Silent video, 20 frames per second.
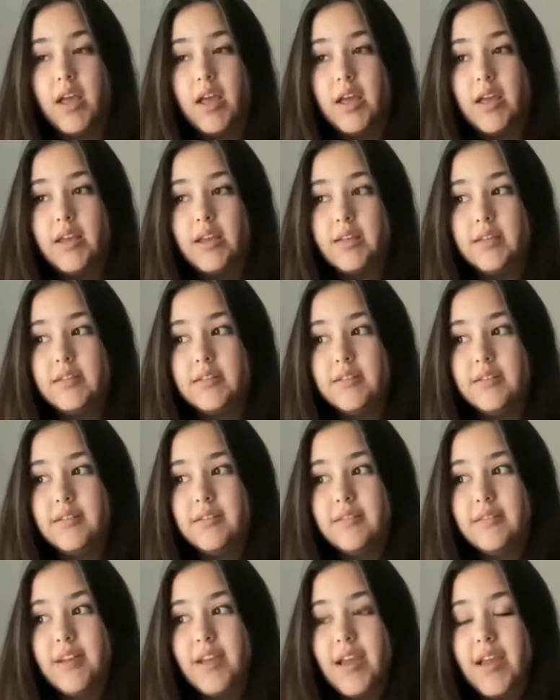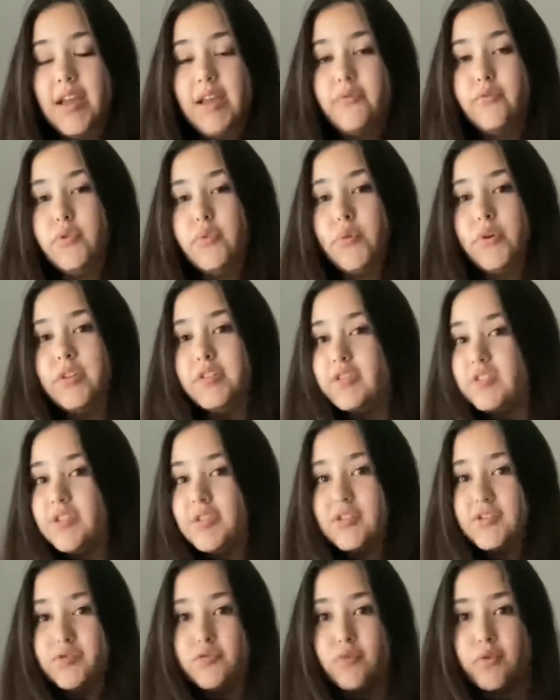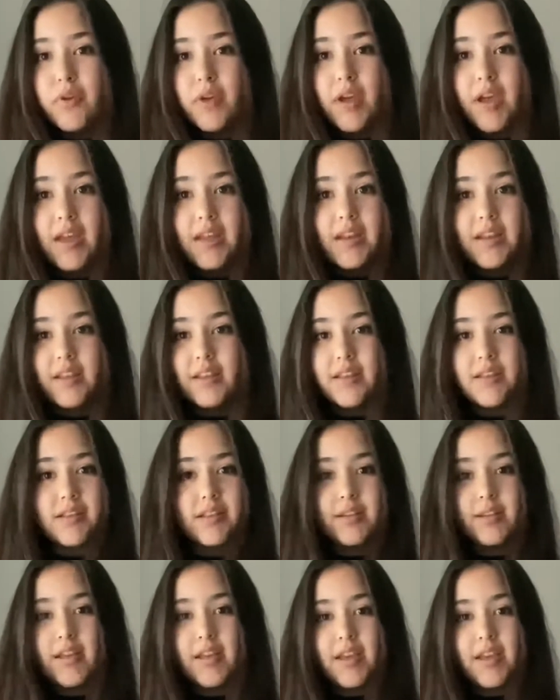and everyone is just doing anything that they